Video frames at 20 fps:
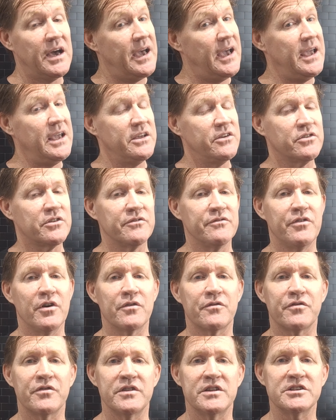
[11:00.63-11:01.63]
Hey, you can vote
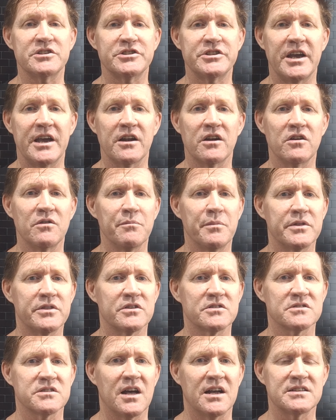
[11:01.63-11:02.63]
for this channel, but
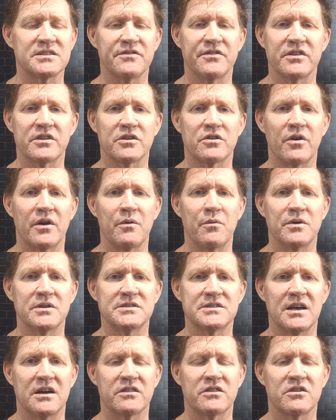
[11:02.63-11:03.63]
there's lots of other great
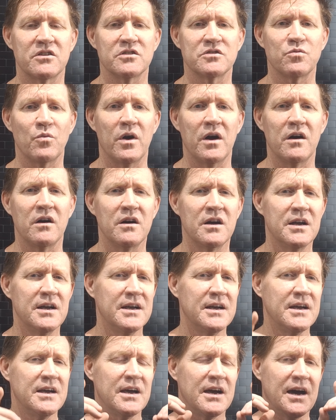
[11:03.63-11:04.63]
ones out there as well.
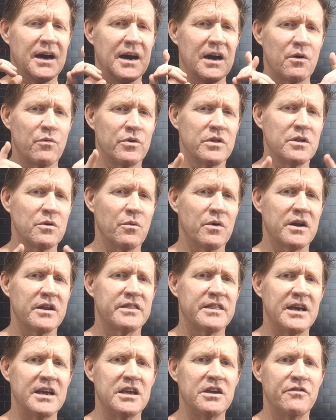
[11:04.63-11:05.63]
Really want to
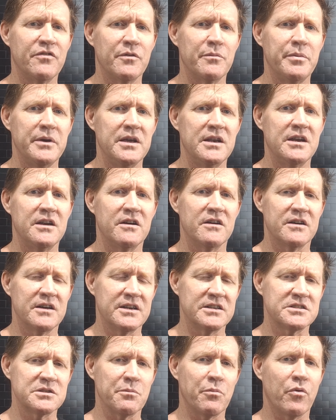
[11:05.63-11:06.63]
thank you for being here
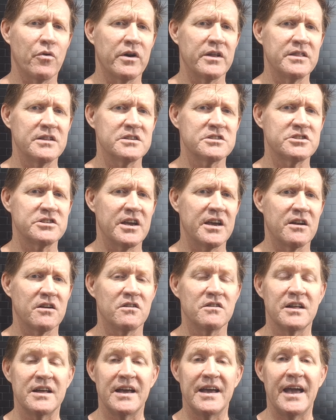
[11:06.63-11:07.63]
and supporting this
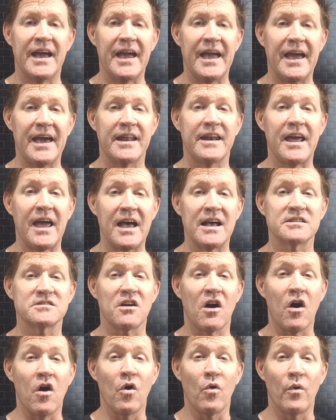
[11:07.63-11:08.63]
channel. And as
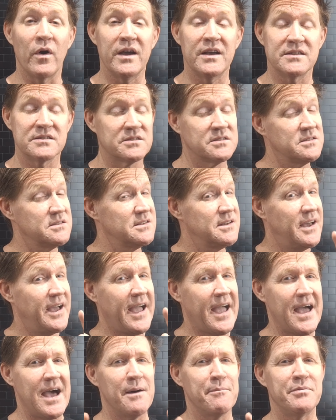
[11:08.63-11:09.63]
always,
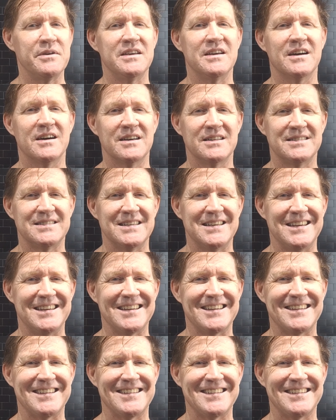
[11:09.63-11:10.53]
happy hunting.